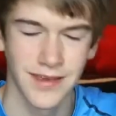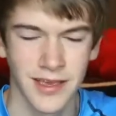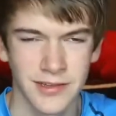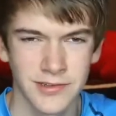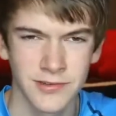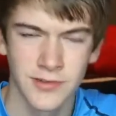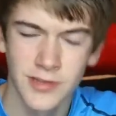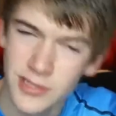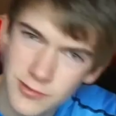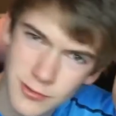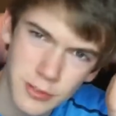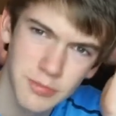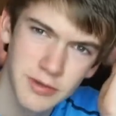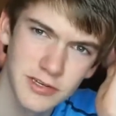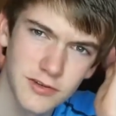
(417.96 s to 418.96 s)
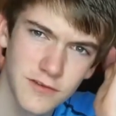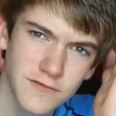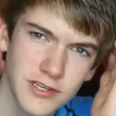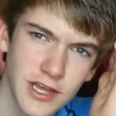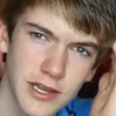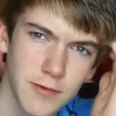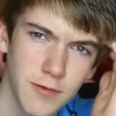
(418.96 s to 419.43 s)
answered this with a picture
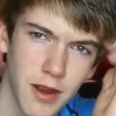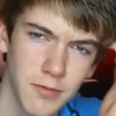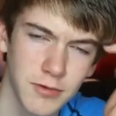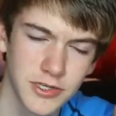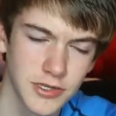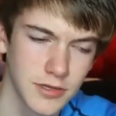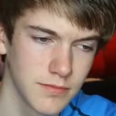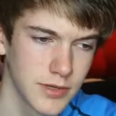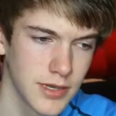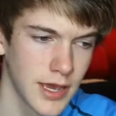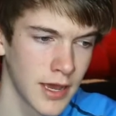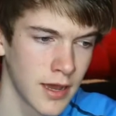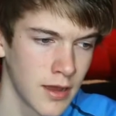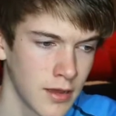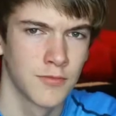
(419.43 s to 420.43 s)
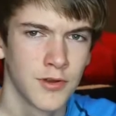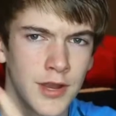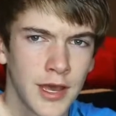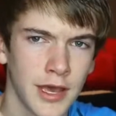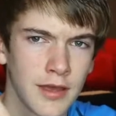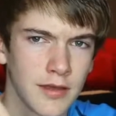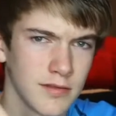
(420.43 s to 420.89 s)
of Sadie Robertson, but yeah.
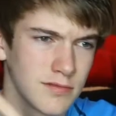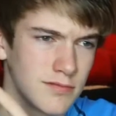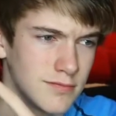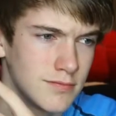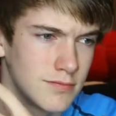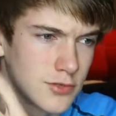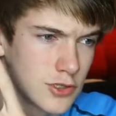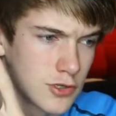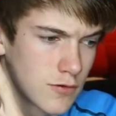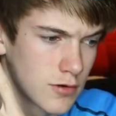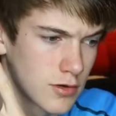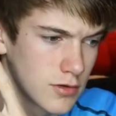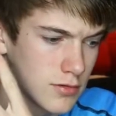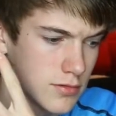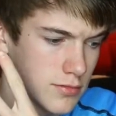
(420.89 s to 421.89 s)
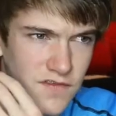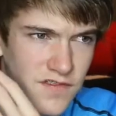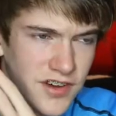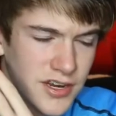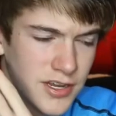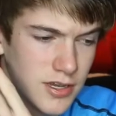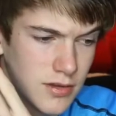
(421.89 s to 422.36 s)
Brunette, short,
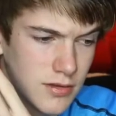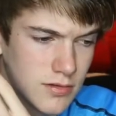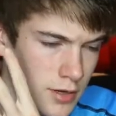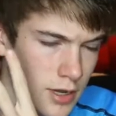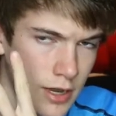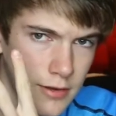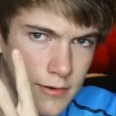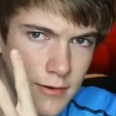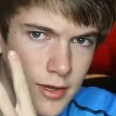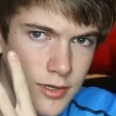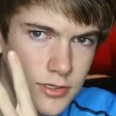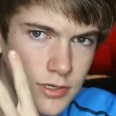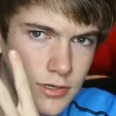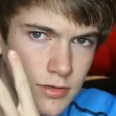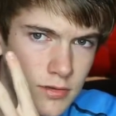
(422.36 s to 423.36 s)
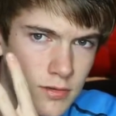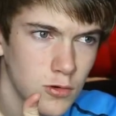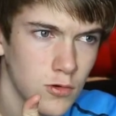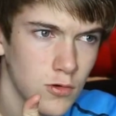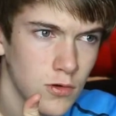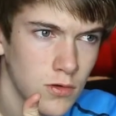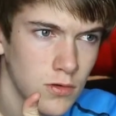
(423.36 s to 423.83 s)
funny, not crazy,
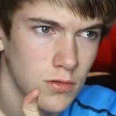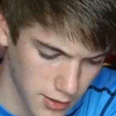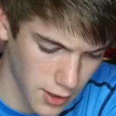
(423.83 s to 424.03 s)
cool.